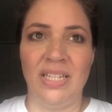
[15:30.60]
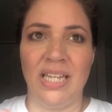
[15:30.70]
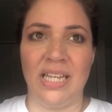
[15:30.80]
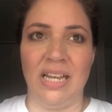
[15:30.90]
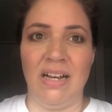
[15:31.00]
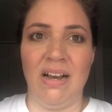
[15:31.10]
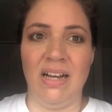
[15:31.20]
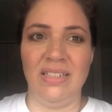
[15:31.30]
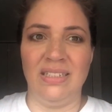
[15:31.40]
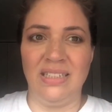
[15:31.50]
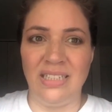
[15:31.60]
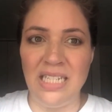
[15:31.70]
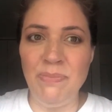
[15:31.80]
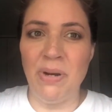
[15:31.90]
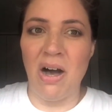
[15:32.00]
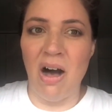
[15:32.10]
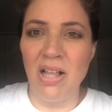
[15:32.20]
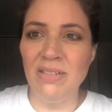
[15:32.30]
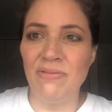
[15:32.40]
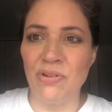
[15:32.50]
like a uh, deep
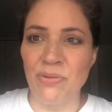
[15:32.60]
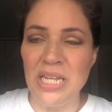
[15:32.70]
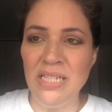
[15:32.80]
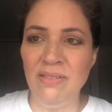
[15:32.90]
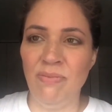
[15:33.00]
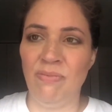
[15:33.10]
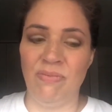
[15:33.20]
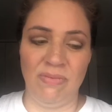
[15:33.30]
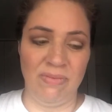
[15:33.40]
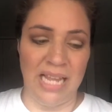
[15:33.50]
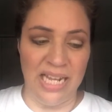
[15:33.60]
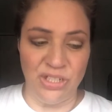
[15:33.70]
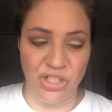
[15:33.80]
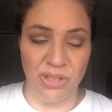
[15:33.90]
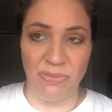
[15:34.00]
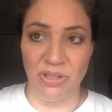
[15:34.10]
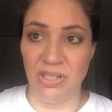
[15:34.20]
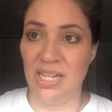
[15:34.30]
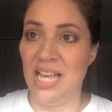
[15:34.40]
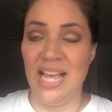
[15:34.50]
olive green that had a shimmer.
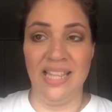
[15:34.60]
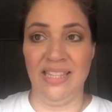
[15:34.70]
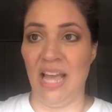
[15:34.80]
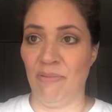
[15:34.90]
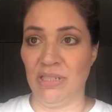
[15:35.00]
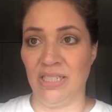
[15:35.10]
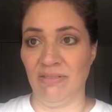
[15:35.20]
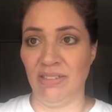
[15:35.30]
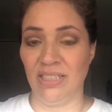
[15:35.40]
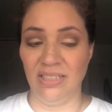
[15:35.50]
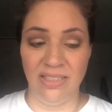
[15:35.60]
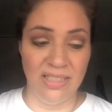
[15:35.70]
That would have killed it.